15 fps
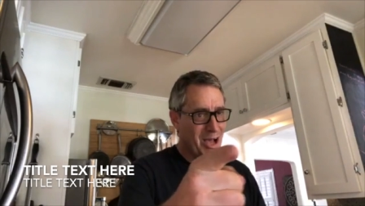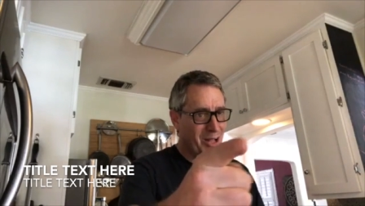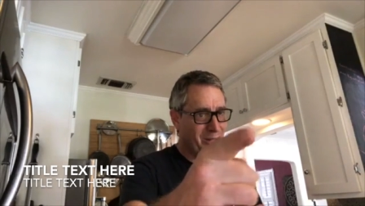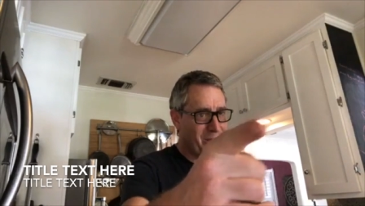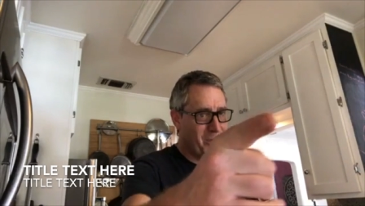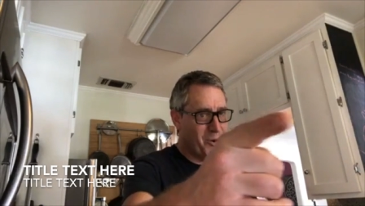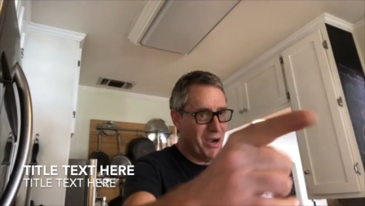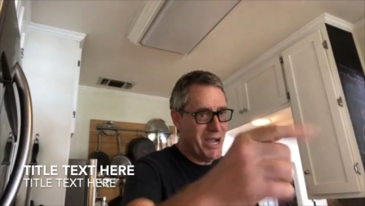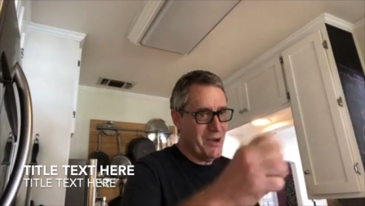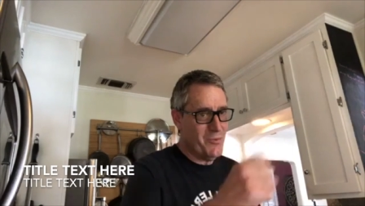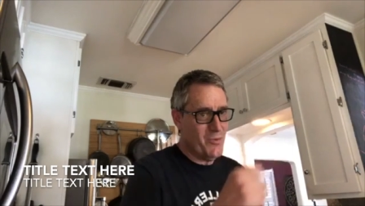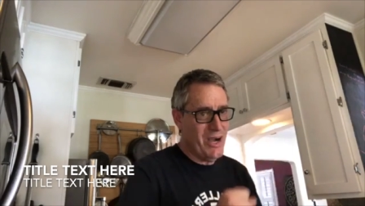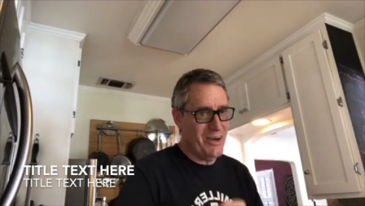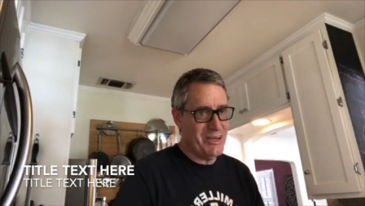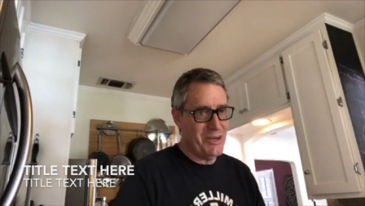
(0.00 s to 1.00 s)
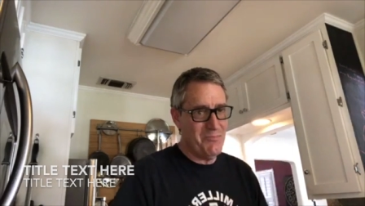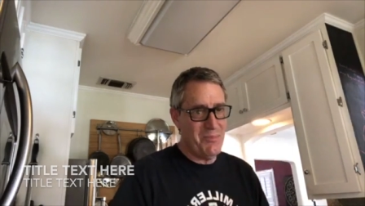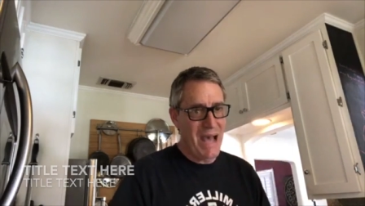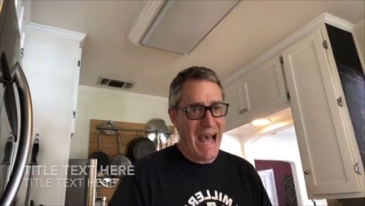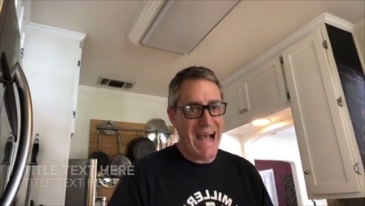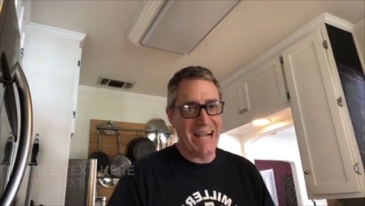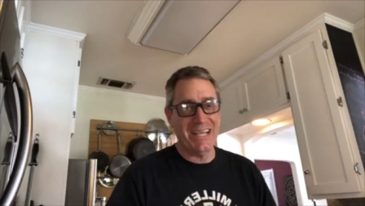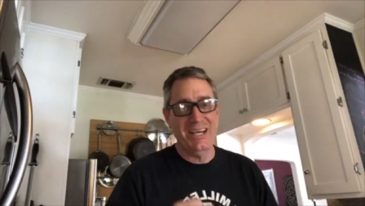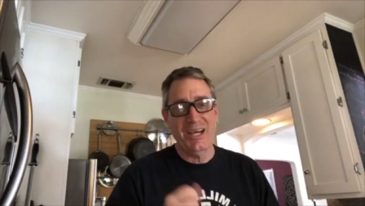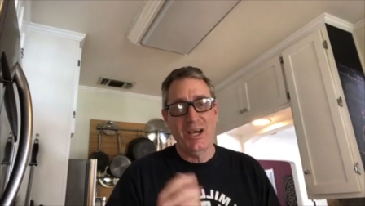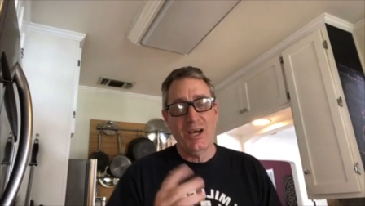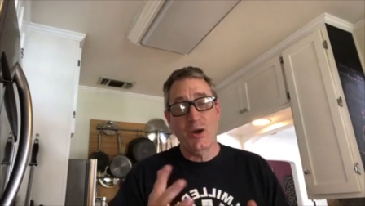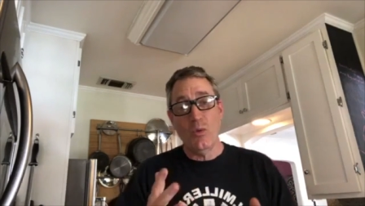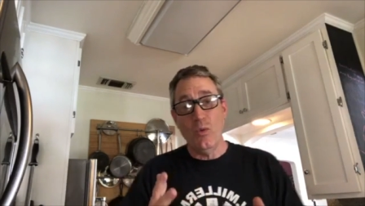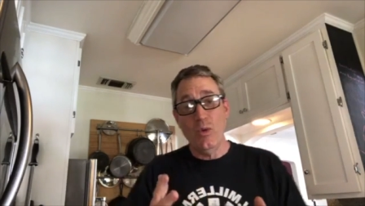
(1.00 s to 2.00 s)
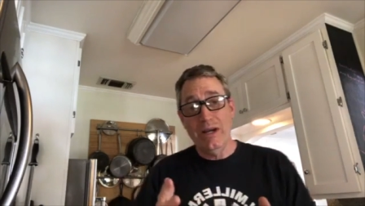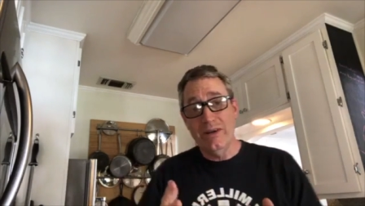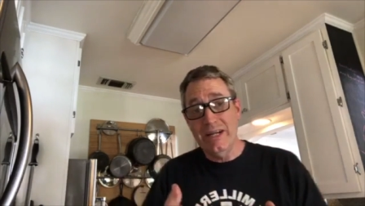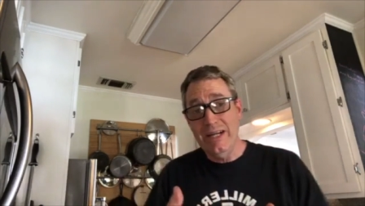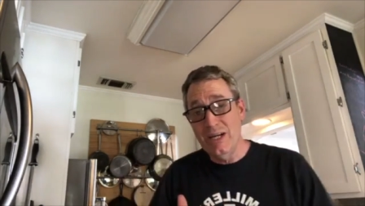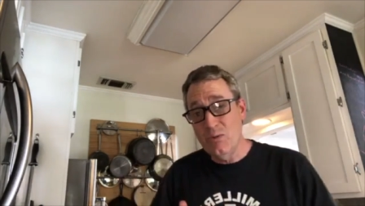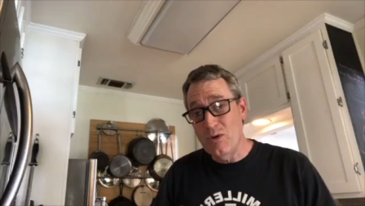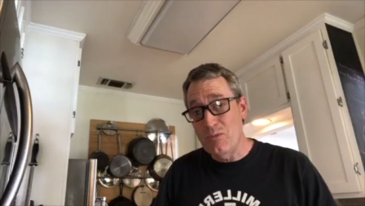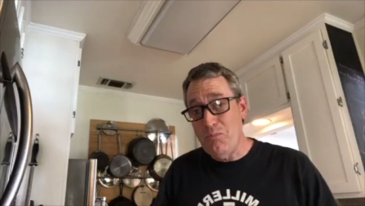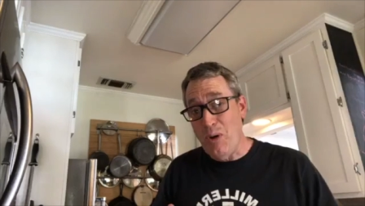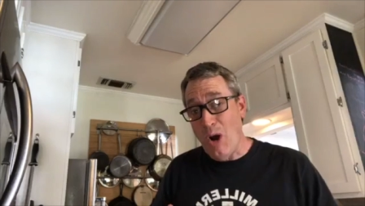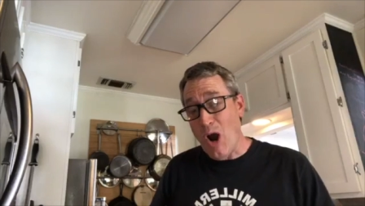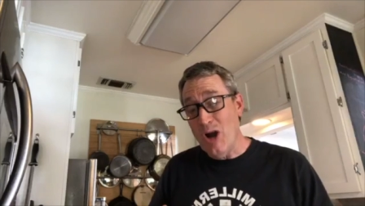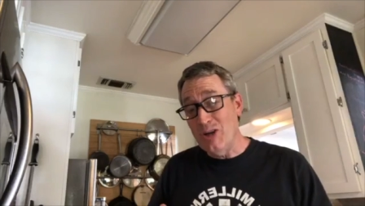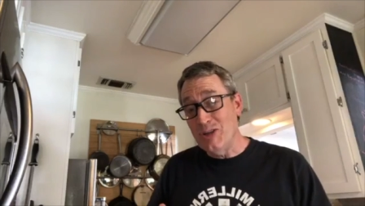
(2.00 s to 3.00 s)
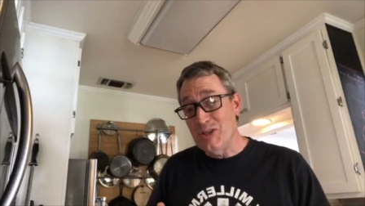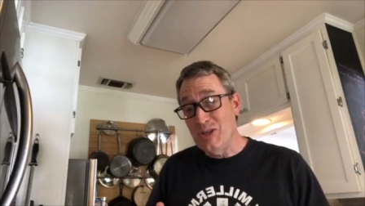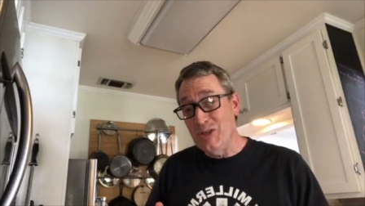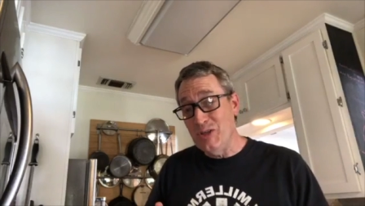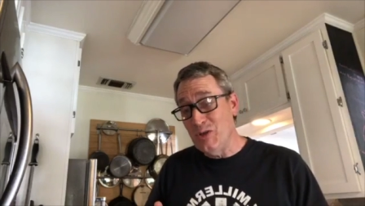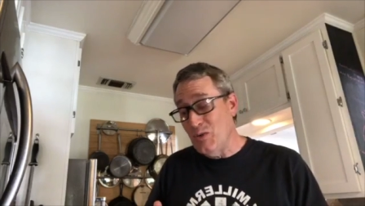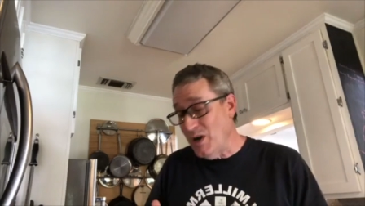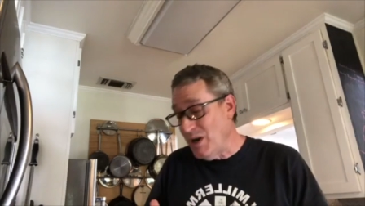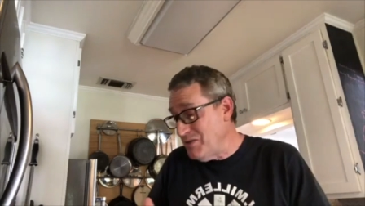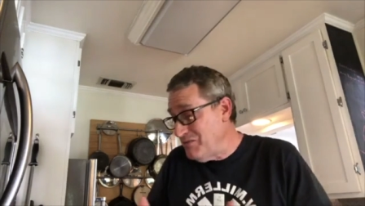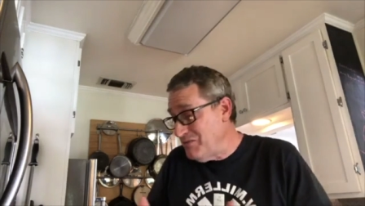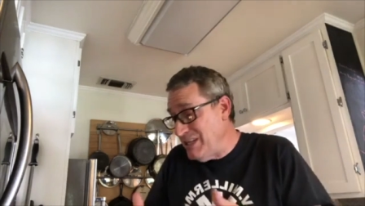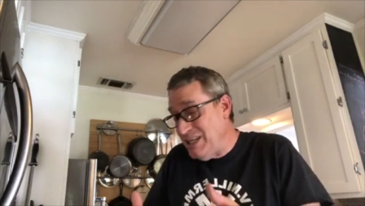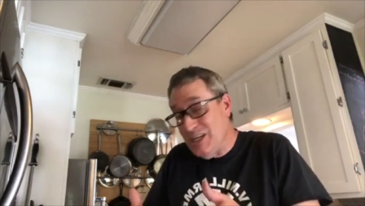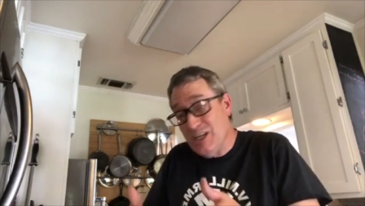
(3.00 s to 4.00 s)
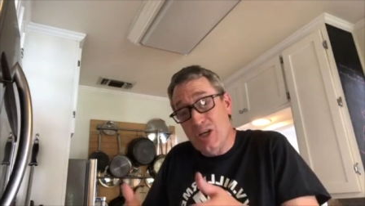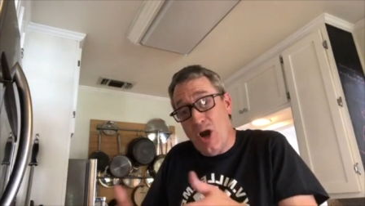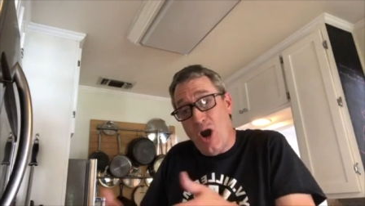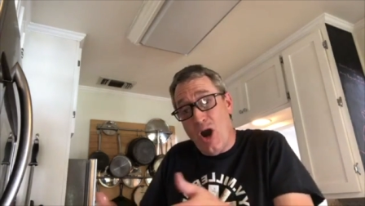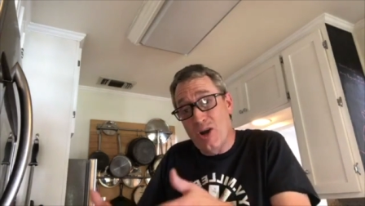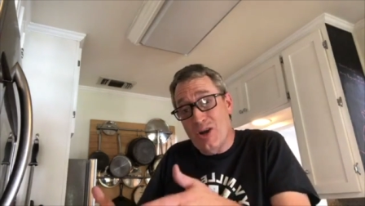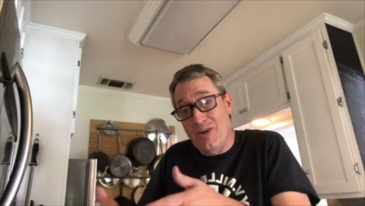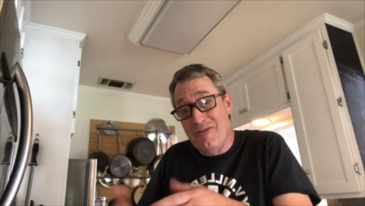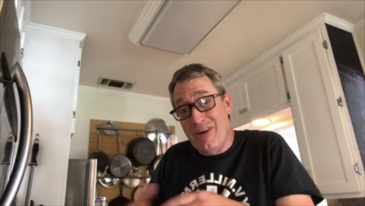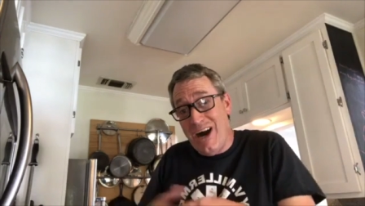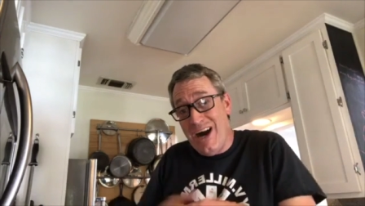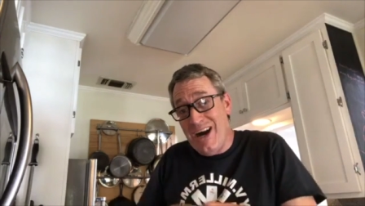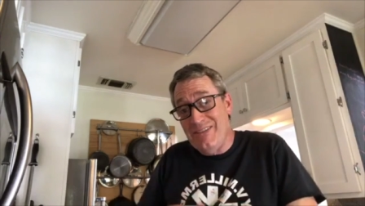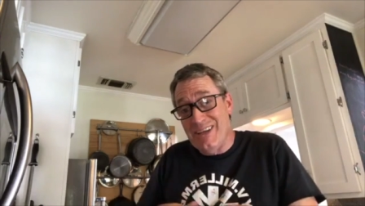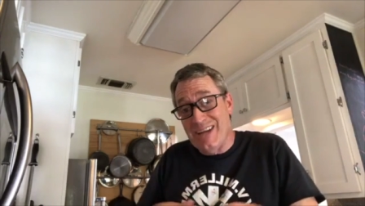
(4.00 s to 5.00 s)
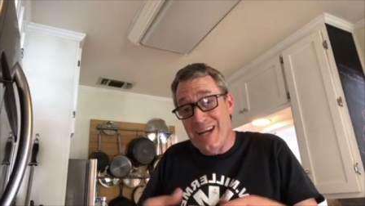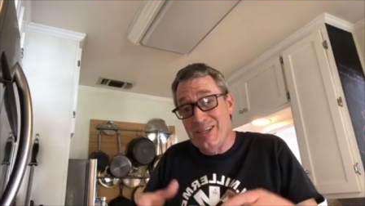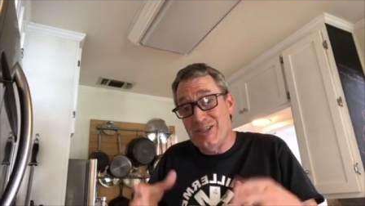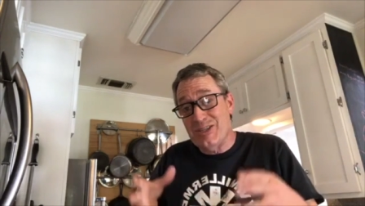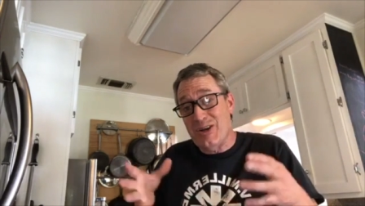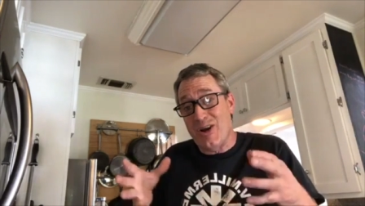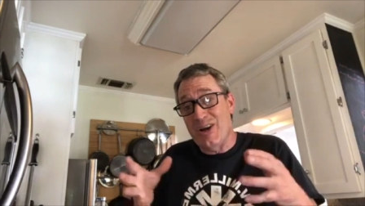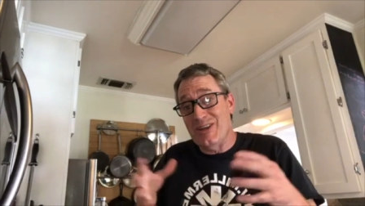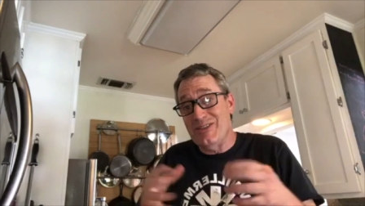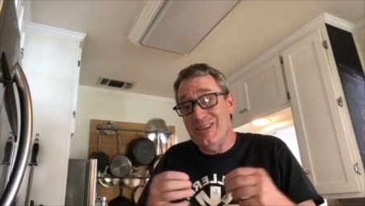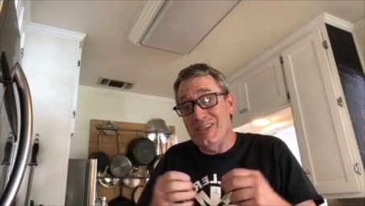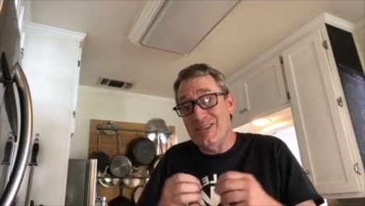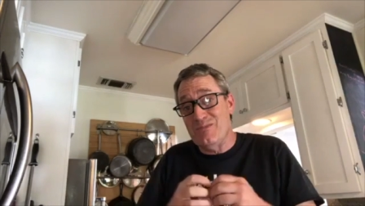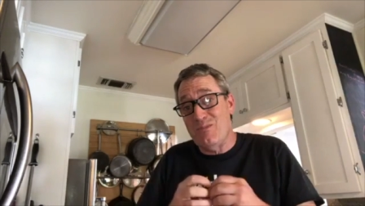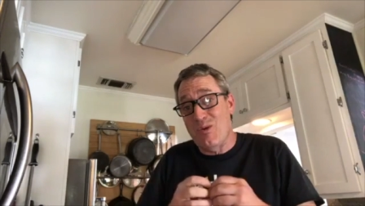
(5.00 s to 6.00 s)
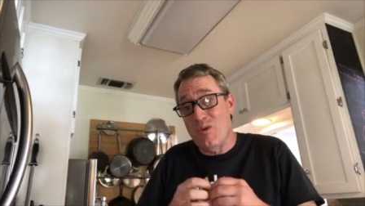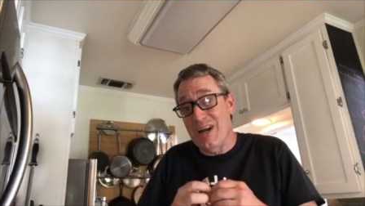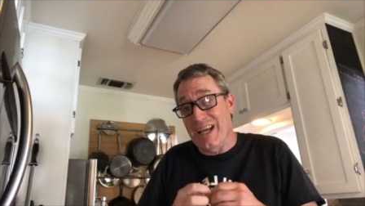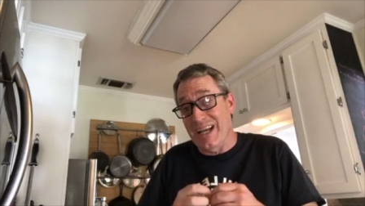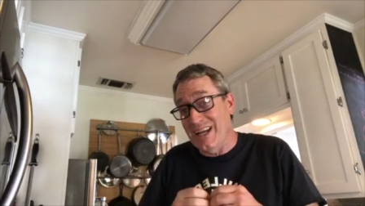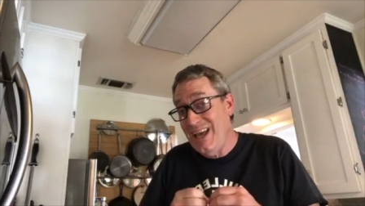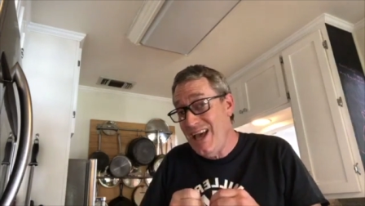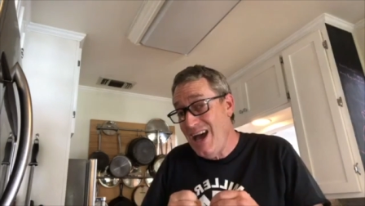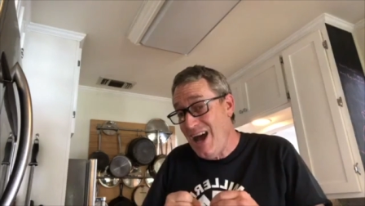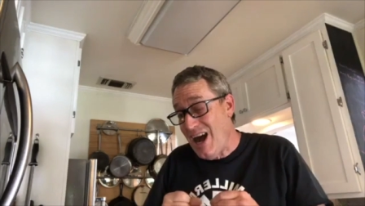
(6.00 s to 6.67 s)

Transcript: Hello and welcome back. We're here with part two of the Coq au Vin that I started this morning.